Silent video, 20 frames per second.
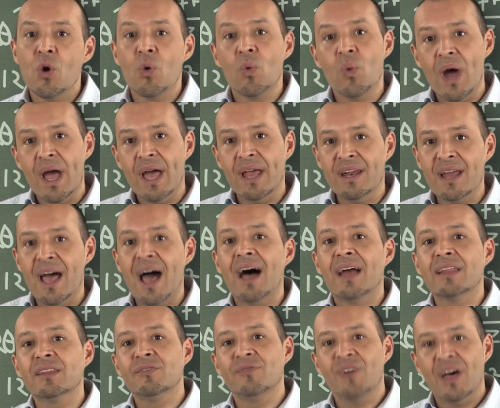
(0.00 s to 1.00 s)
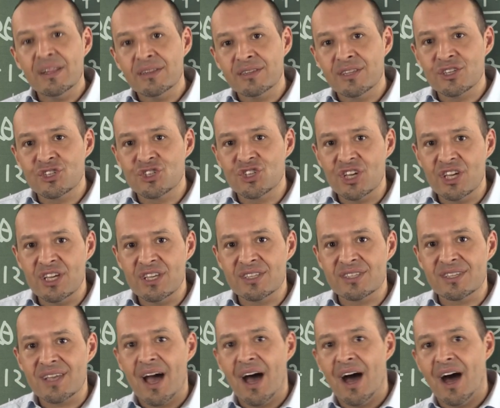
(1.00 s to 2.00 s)
when
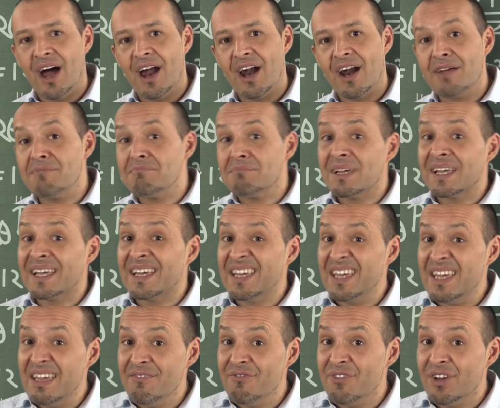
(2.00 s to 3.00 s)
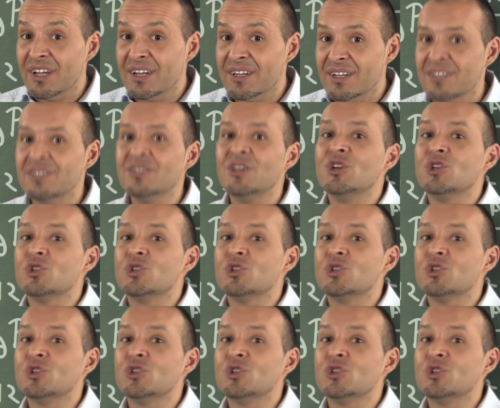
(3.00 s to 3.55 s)
advantages are given